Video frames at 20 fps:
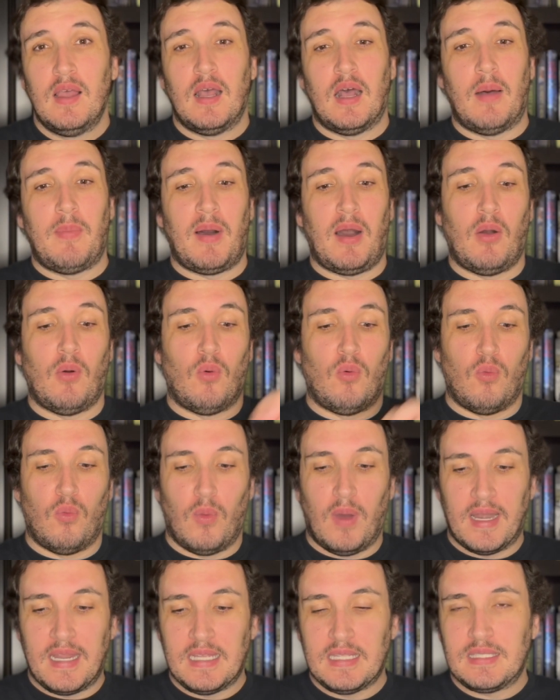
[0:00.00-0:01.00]
about
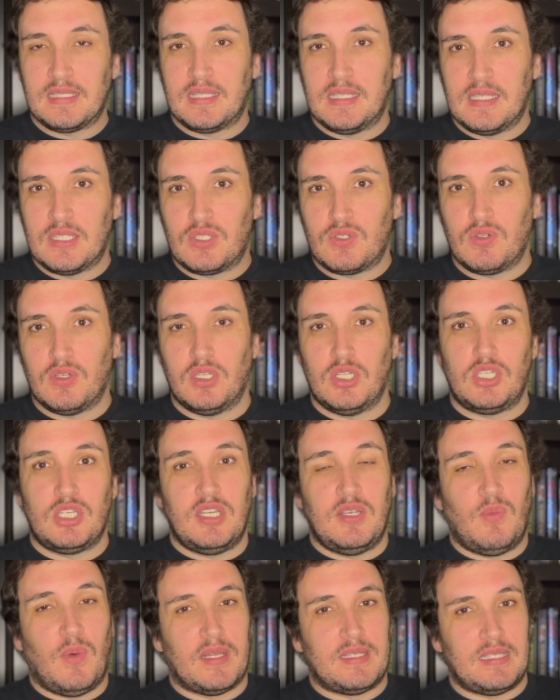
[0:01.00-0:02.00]
what is this trilogy,
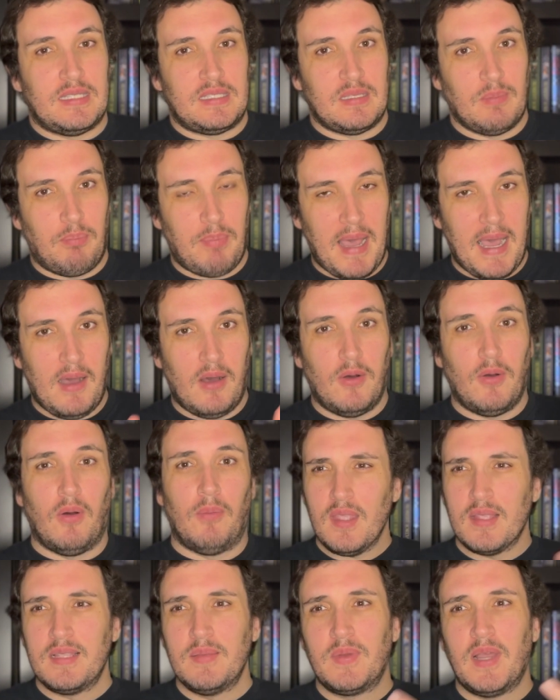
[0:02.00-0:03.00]
what's it's about,
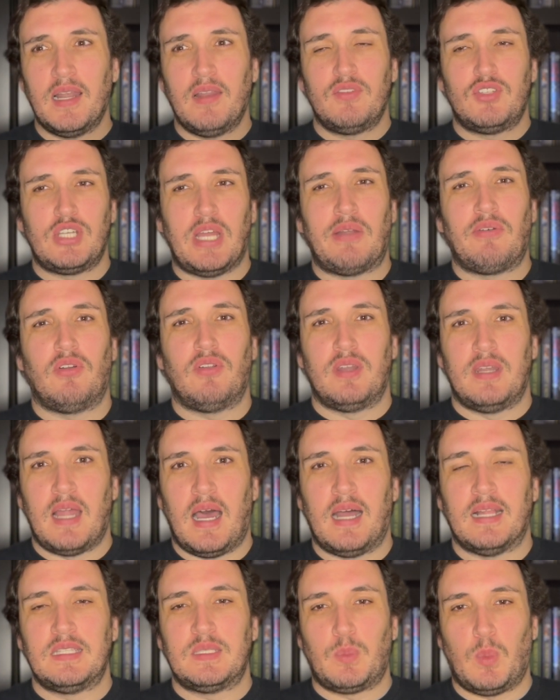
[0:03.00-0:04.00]
some kind of general
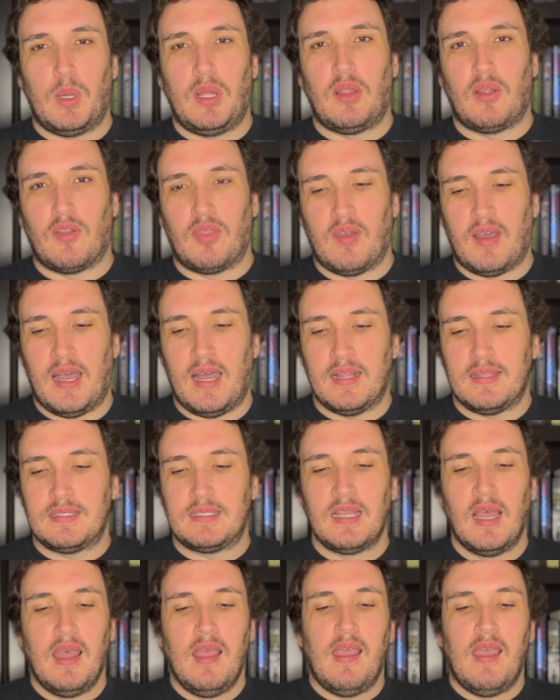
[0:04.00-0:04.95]
non-spoiler thoughts,